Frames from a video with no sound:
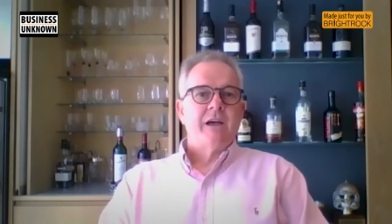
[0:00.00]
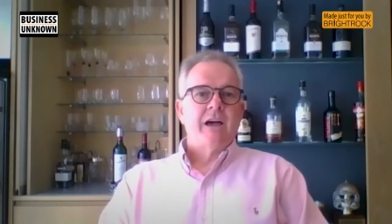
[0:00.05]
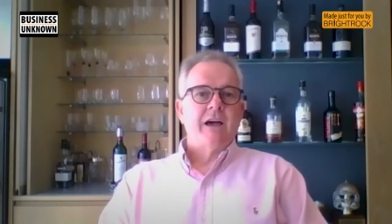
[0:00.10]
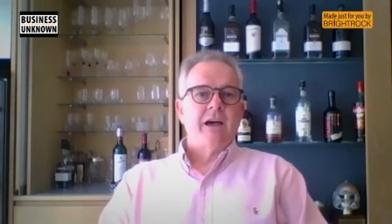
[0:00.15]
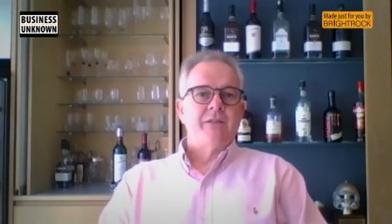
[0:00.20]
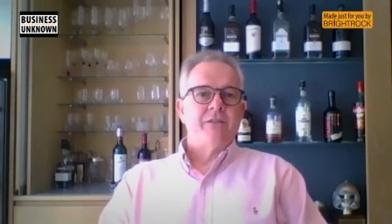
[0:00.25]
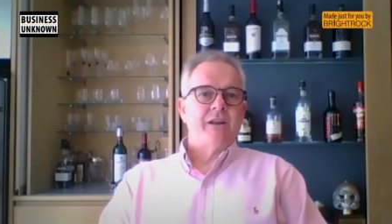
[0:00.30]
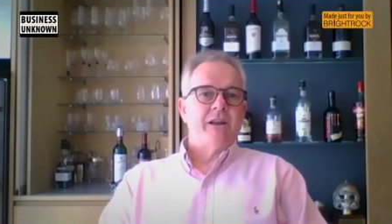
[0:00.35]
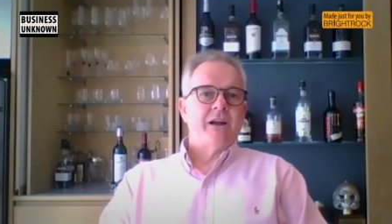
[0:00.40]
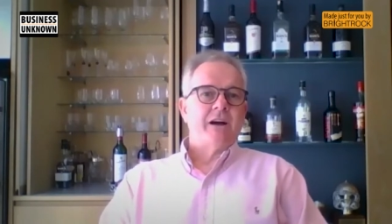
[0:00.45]

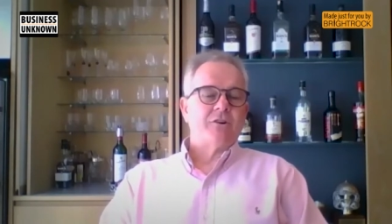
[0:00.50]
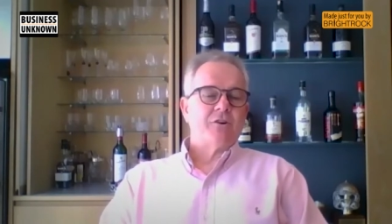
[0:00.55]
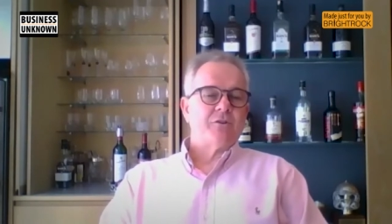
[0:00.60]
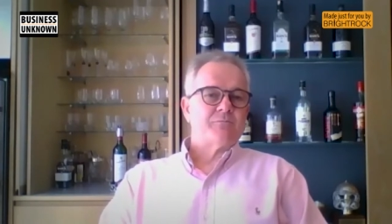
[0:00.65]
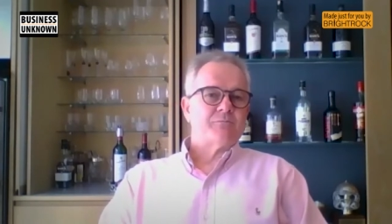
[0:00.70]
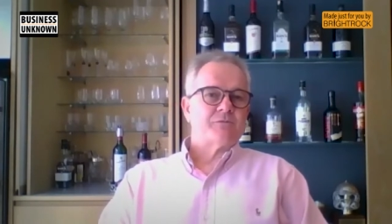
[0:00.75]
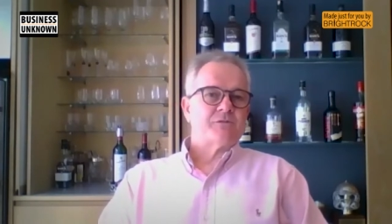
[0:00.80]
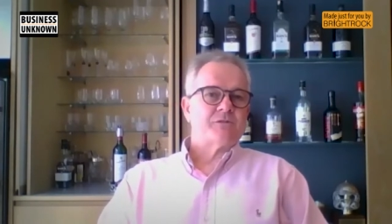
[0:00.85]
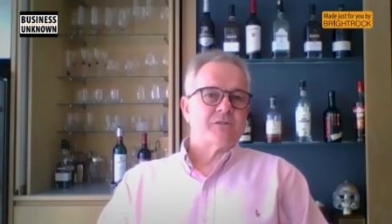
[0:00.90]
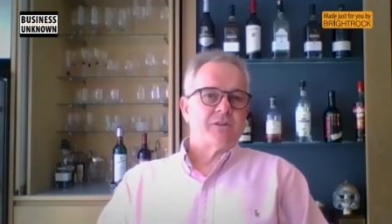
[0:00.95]
And then I
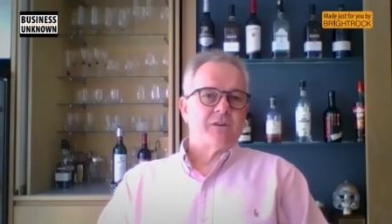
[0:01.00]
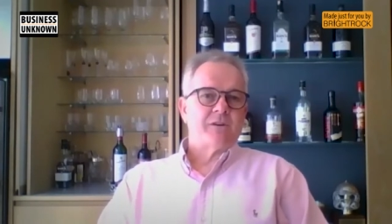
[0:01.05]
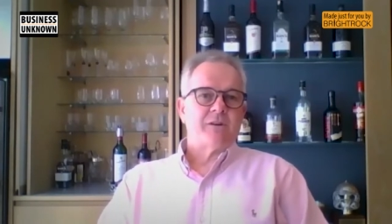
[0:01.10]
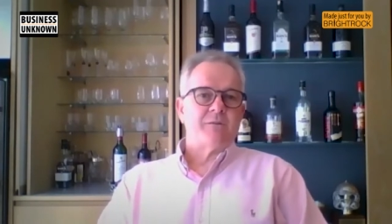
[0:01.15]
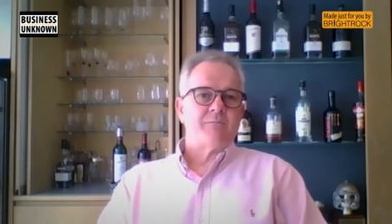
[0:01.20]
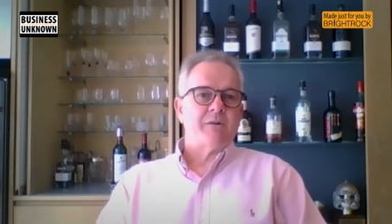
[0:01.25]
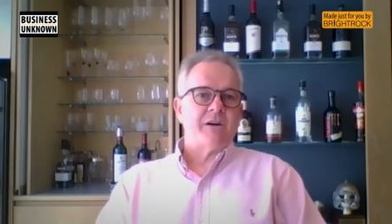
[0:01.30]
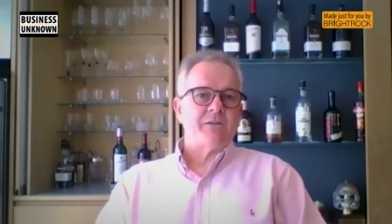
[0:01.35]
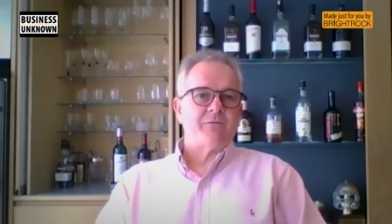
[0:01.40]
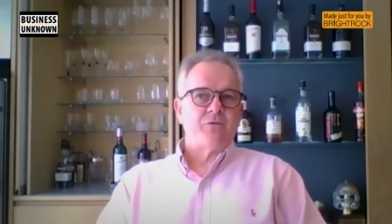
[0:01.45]
got uh,
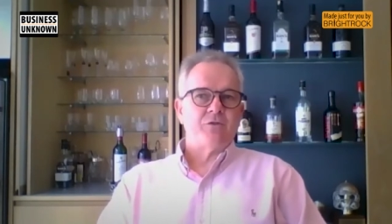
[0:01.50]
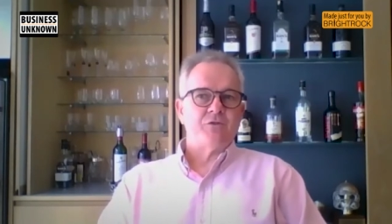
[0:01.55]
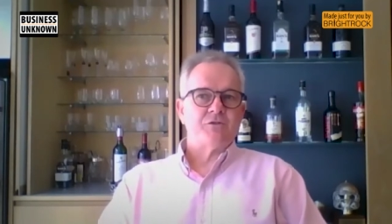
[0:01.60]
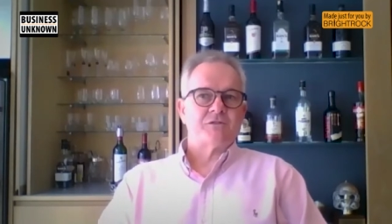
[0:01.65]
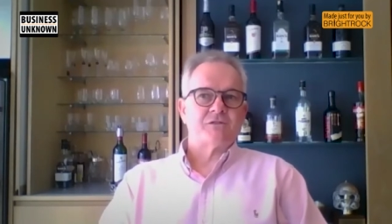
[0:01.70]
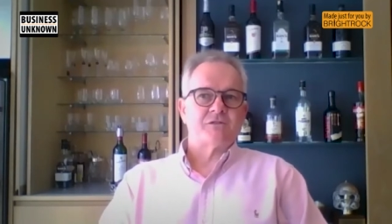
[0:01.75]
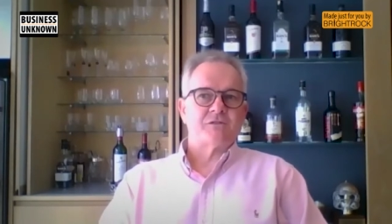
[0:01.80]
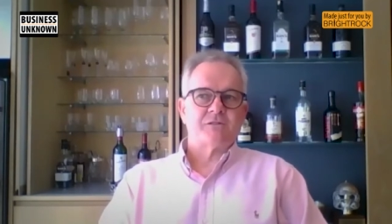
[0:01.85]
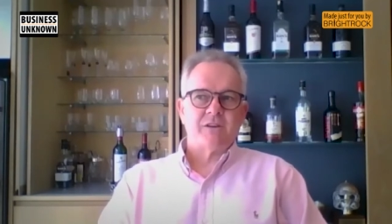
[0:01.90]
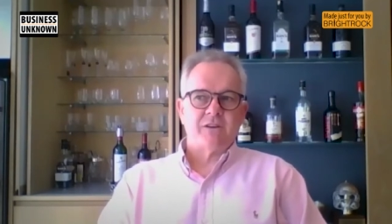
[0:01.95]
my
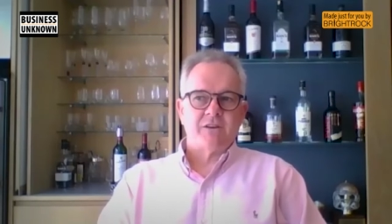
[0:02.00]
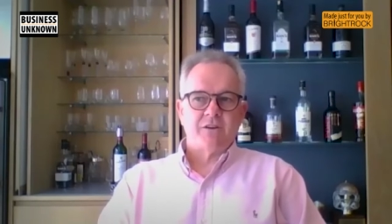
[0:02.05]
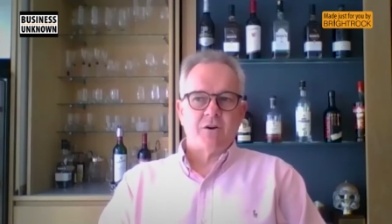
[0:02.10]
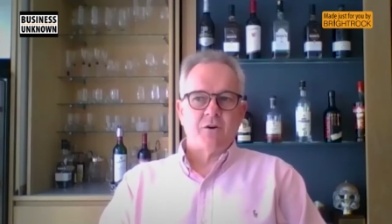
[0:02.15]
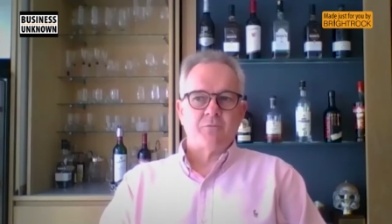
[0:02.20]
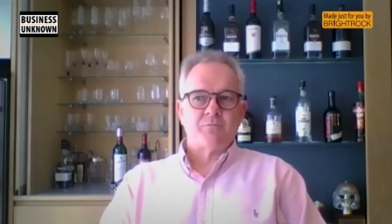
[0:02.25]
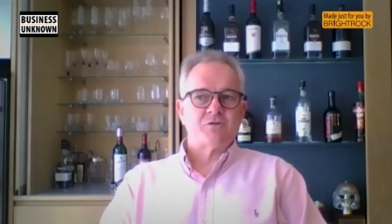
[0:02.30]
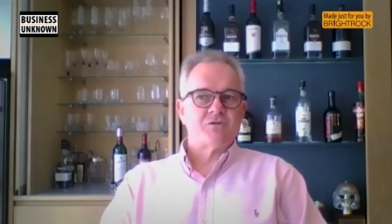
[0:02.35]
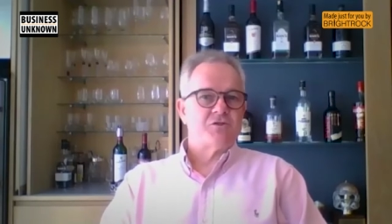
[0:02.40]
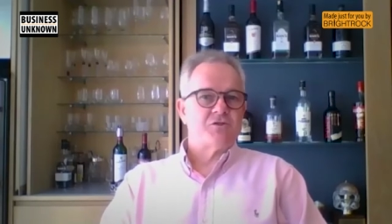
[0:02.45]
first uh,
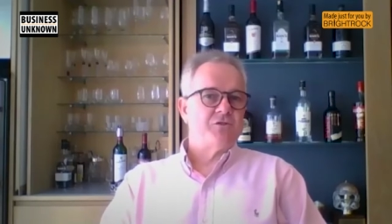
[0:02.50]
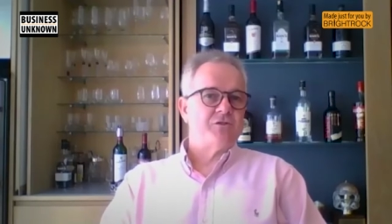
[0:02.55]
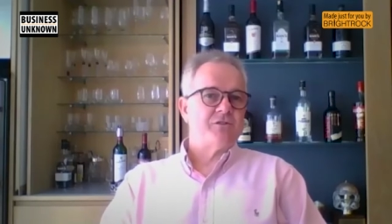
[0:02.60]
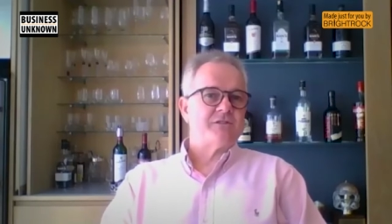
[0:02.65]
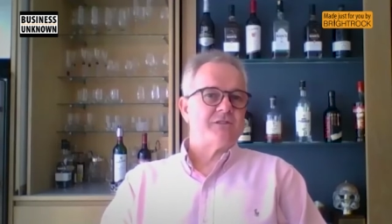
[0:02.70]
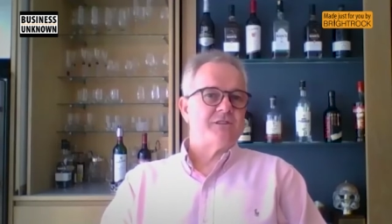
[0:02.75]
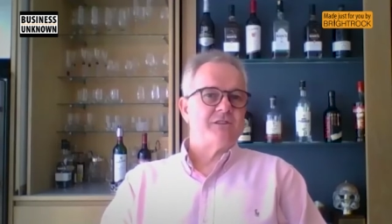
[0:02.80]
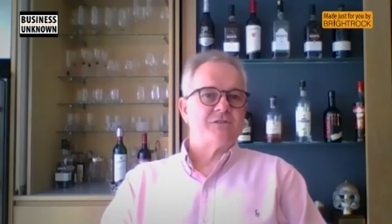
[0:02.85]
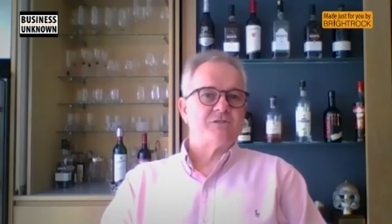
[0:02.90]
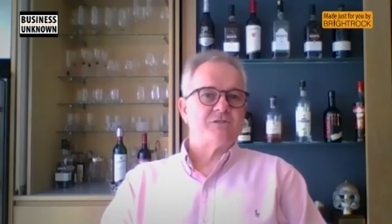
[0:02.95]

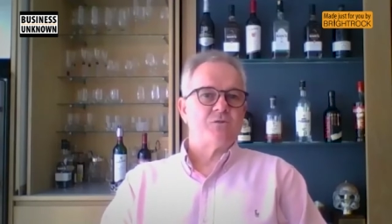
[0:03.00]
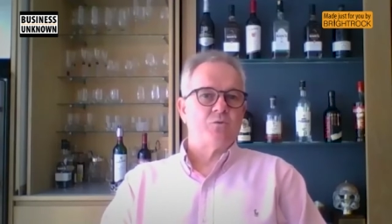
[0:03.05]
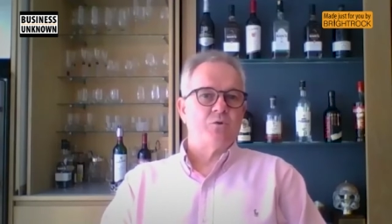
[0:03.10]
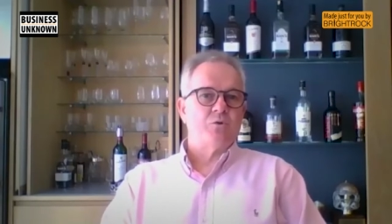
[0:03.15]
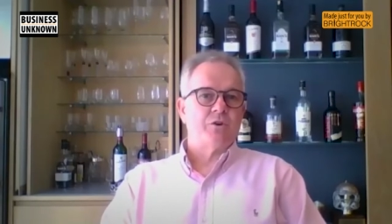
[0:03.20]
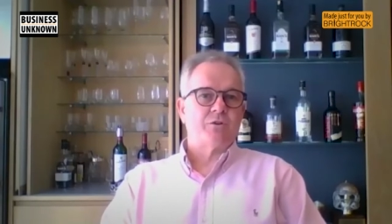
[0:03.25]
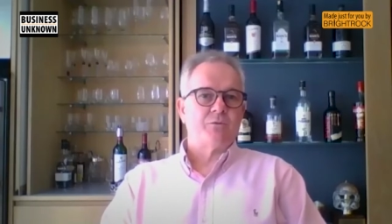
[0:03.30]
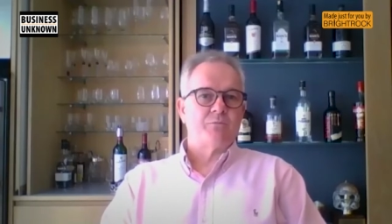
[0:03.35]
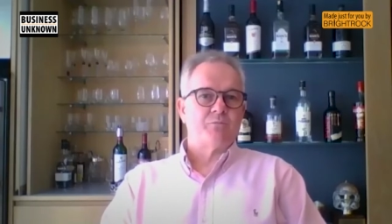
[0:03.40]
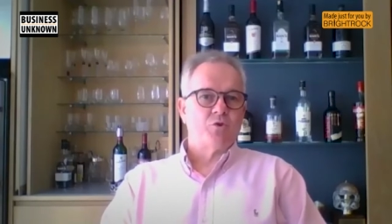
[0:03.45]
opportunity to
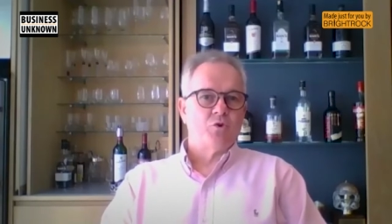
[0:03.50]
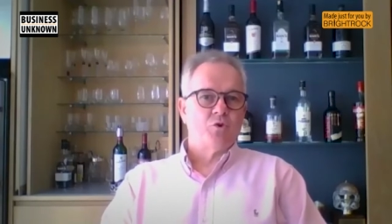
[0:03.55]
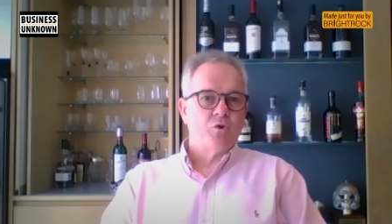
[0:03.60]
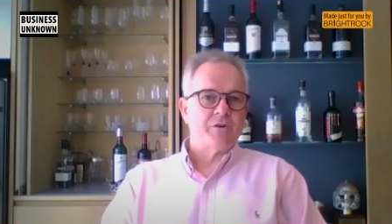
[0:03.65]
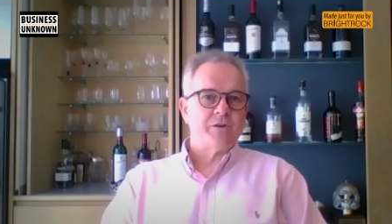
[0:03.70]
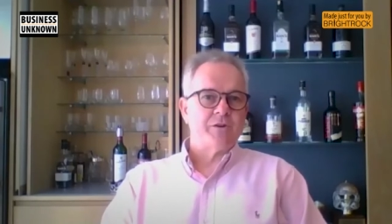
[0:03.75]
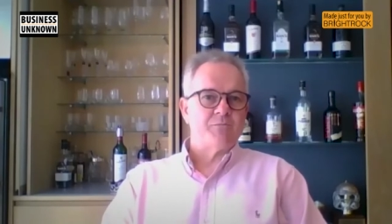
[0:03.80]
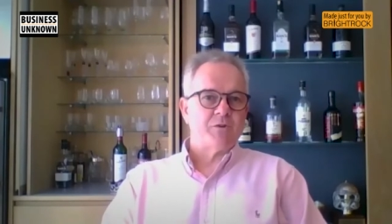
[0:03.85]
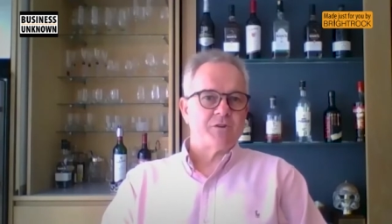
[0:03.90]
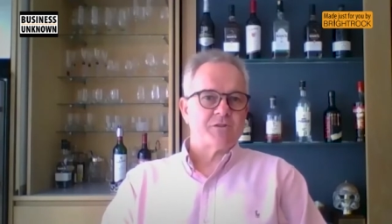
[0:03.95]
work
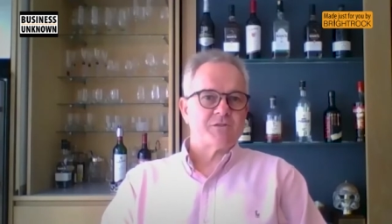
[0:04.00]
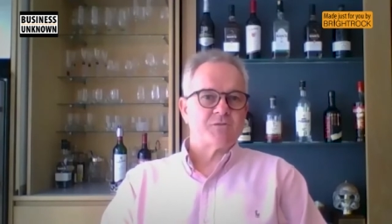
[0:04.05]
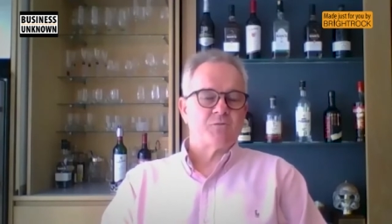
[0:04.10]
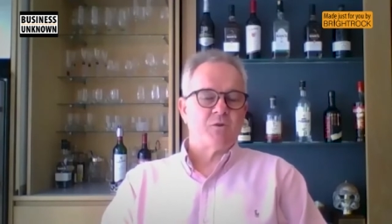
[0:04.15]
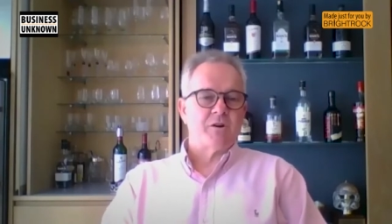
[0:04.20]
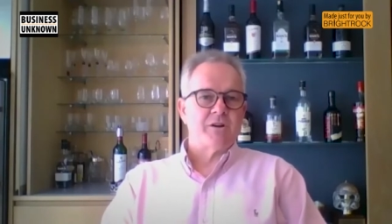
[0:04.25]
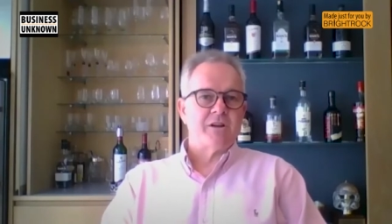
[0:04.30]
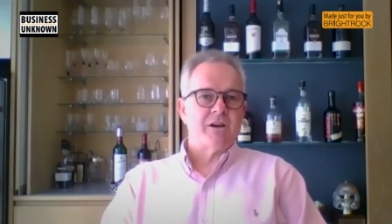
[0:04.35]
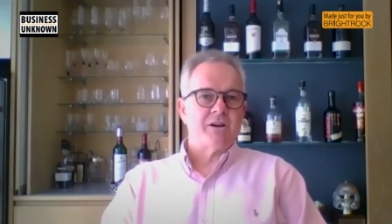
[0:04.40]
abroad in Botswana.